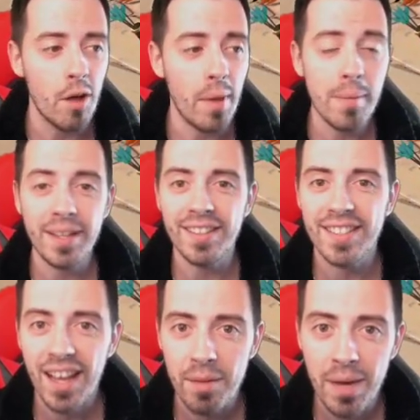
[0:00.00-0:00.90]
uh, maybe
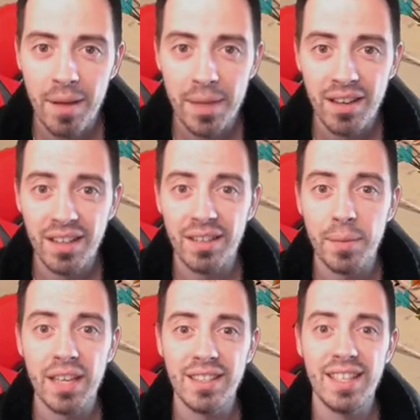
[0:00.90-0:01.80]
Nazakma
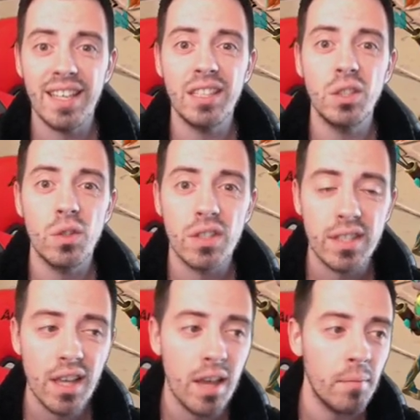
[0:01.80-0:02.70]
because he can do the
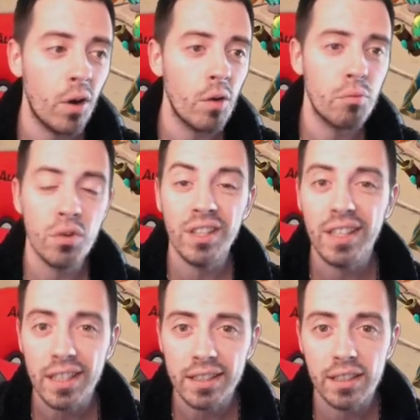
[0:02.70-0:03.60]
same or
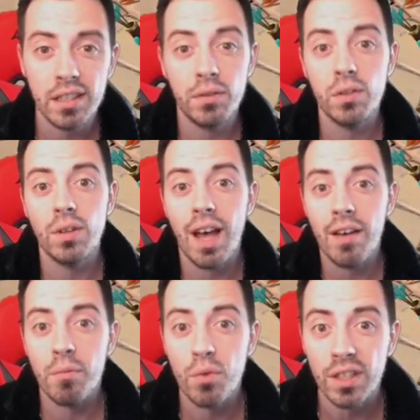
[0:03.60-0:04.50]
Brynhild if you
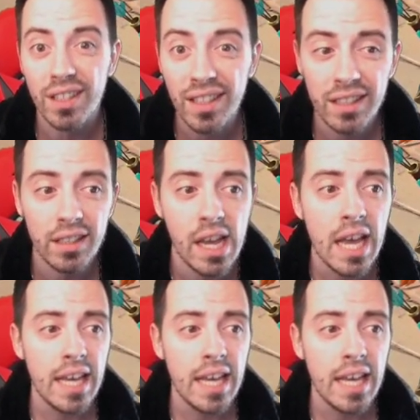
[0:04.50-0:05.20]
have Brynhild.